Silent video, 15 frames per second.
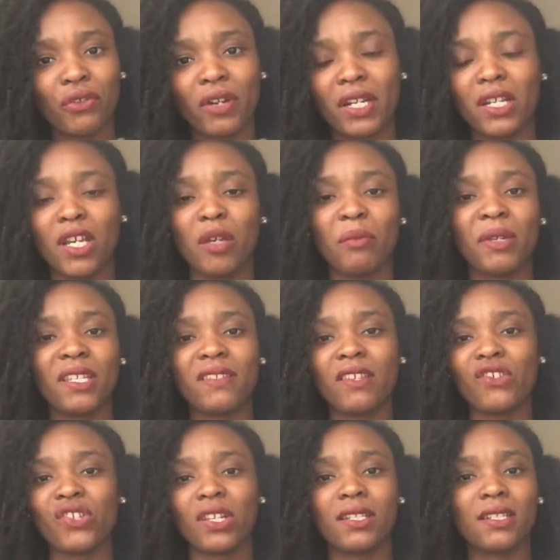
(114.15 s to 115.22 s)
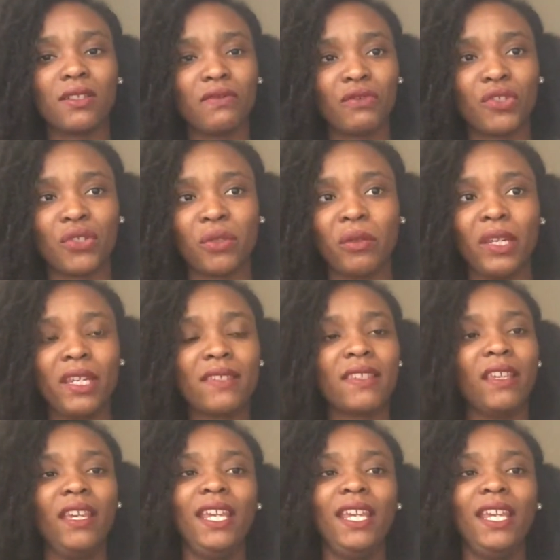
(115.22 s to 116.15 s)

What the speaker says: right now, but essentially I did it for 2 weeks.